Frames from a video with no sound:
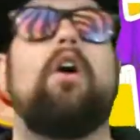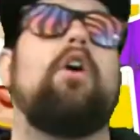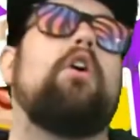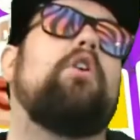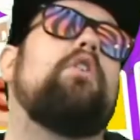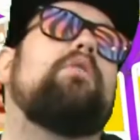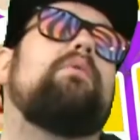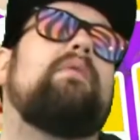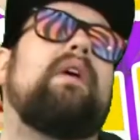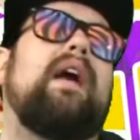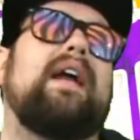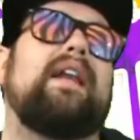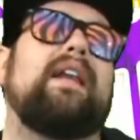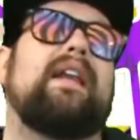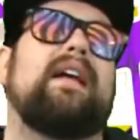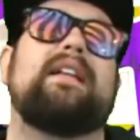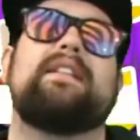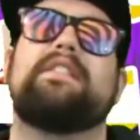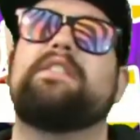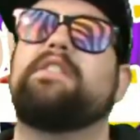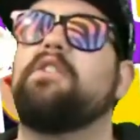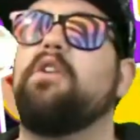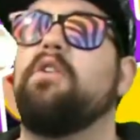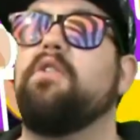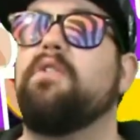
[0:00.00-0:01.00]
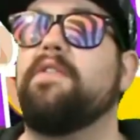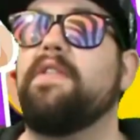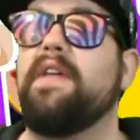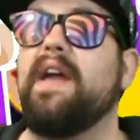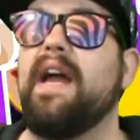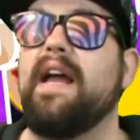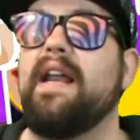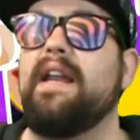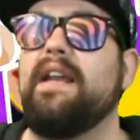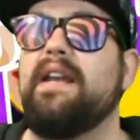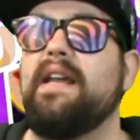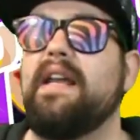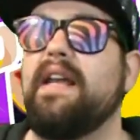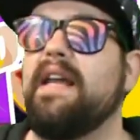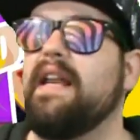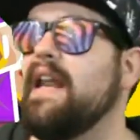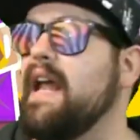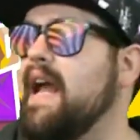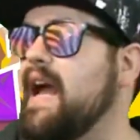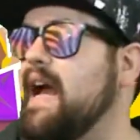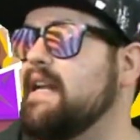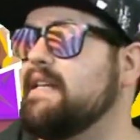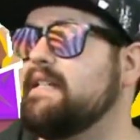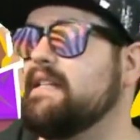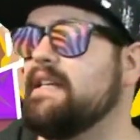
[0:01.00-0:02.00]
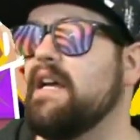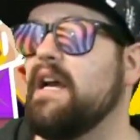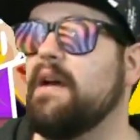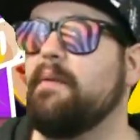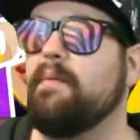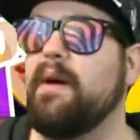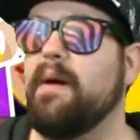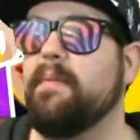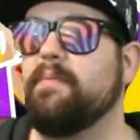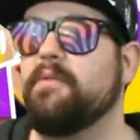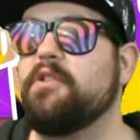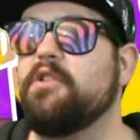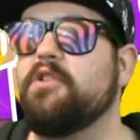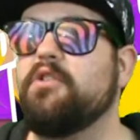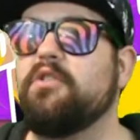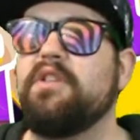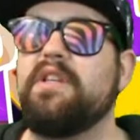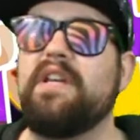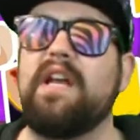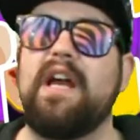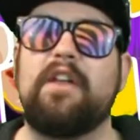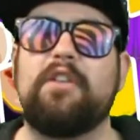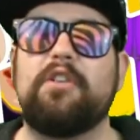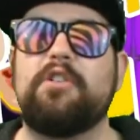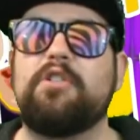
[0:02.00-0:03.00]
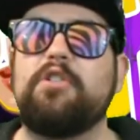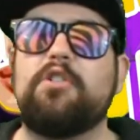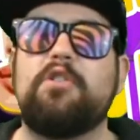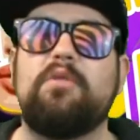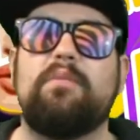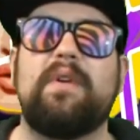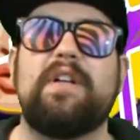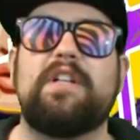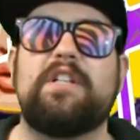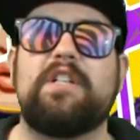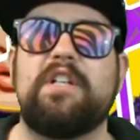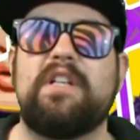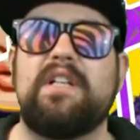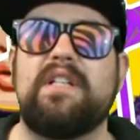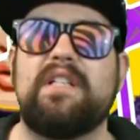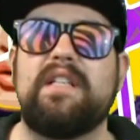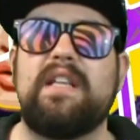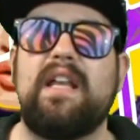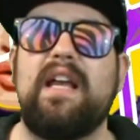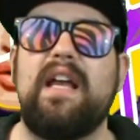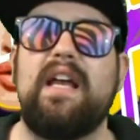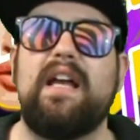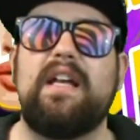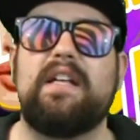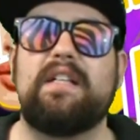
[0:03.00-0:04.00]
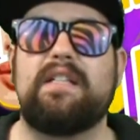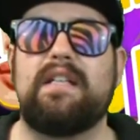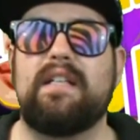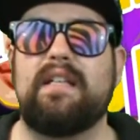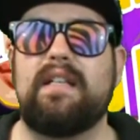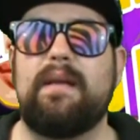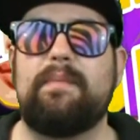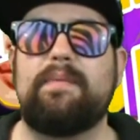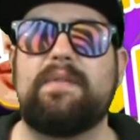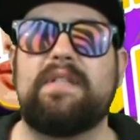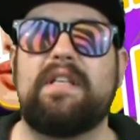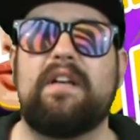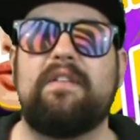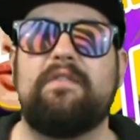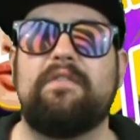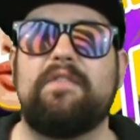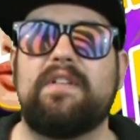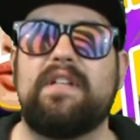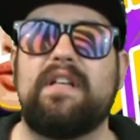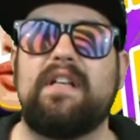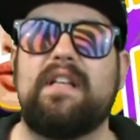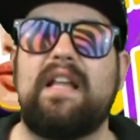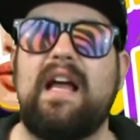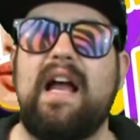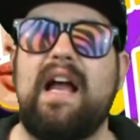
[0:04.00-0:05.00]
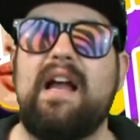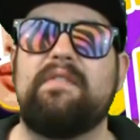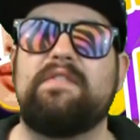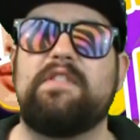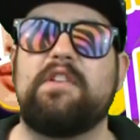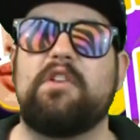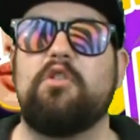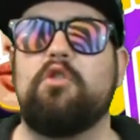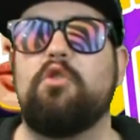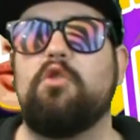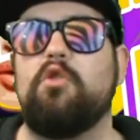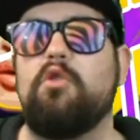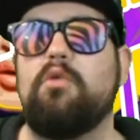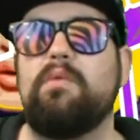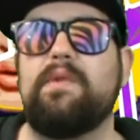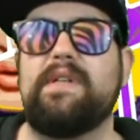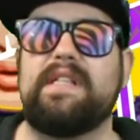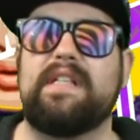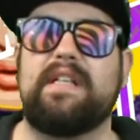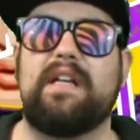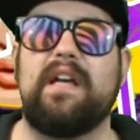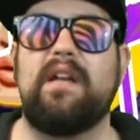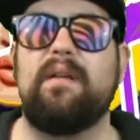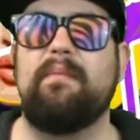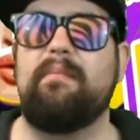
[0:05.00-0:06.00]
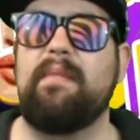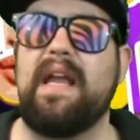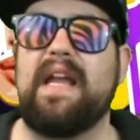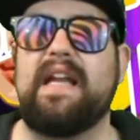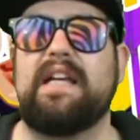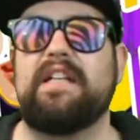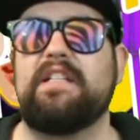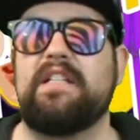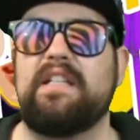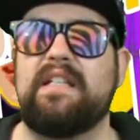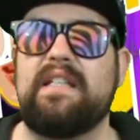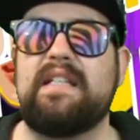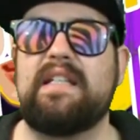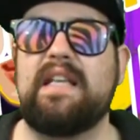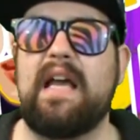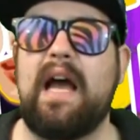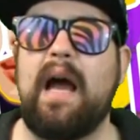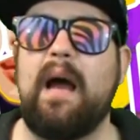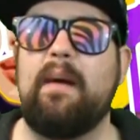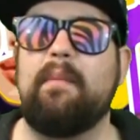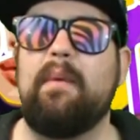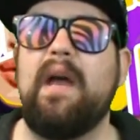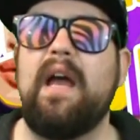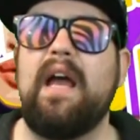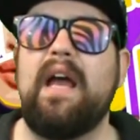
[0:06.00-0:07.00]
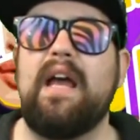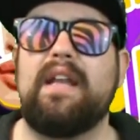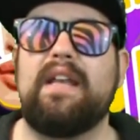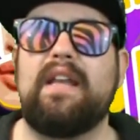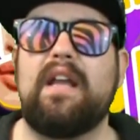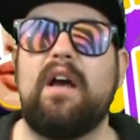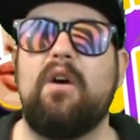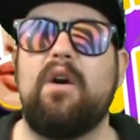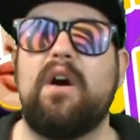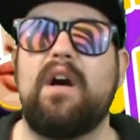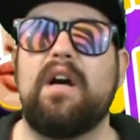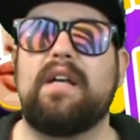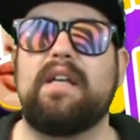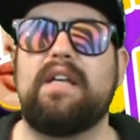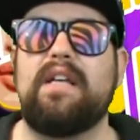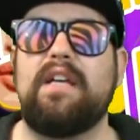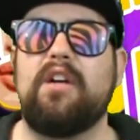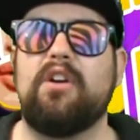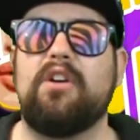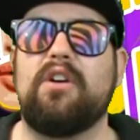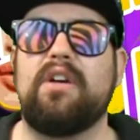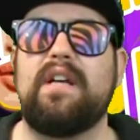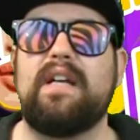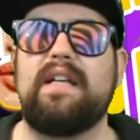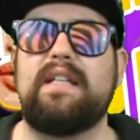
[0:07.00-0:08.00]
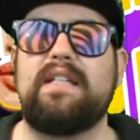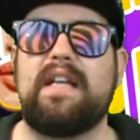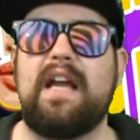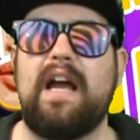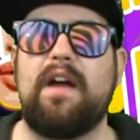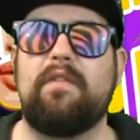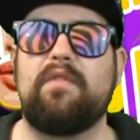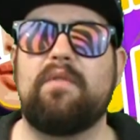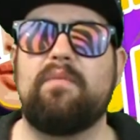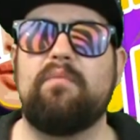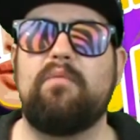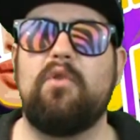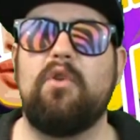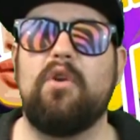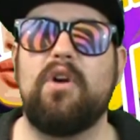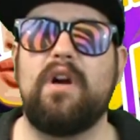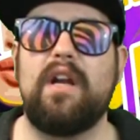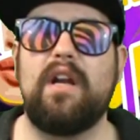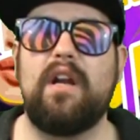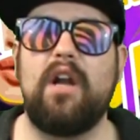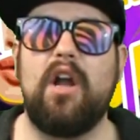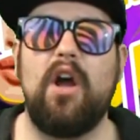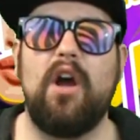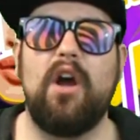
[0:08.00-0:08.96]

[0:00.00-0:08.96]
All right, and so then it had to come up to the other two bitches to lip sync for their lives and who was gonna make it to the top. Now, Akiria Davenport,